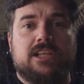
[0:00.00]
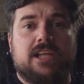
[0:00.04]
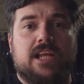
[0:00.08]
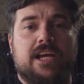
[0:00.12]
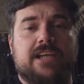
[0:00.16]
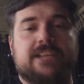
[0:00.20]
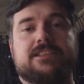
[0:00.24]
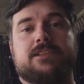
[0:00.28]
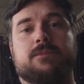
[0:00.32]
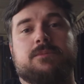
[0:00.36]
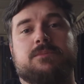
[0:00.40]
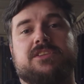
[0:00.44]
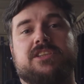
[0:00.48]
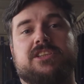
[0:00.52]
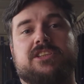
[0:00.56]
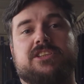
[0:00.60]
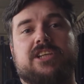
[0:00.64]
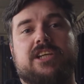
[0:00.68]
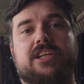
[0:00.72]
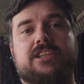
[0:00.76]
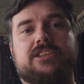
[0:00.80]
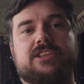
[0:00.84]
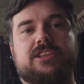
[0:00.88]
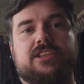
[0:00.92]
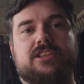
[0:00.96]
like some
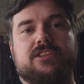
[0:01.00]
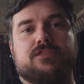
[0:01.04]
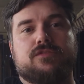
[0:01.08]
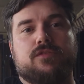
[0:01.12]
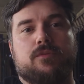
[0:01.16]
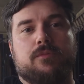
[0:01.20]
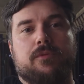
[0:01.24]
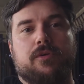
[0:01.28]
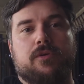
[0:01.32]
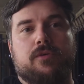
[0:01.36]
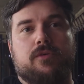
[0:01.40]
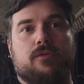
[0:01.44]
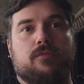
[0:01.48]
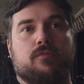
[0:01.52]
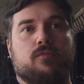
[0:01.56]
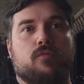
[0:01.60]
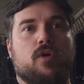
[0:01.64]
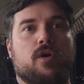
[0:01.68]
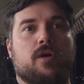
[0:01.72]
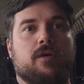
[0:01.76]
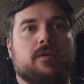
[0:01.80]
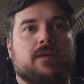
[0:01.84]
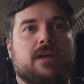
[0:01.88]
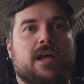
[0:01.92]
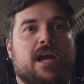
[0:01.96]
suggestions from you of
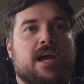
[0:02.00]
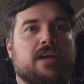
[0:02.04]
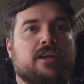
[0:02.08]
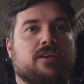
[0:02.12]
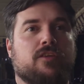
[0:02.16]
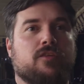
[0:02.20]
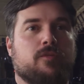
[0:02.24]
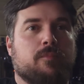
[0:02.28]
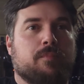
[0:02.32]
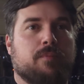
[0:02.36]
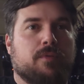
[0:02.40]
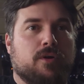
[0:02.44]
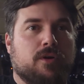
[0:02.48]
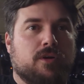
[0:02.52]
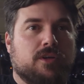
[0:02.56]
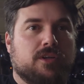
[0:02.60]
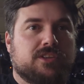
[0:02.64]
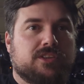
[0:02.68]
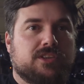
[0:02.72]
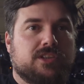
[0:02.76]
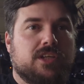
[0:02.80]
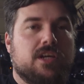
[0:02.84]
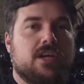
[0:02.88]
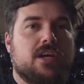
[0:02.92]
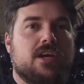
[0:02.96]
what kinds of
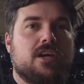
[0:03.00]
perks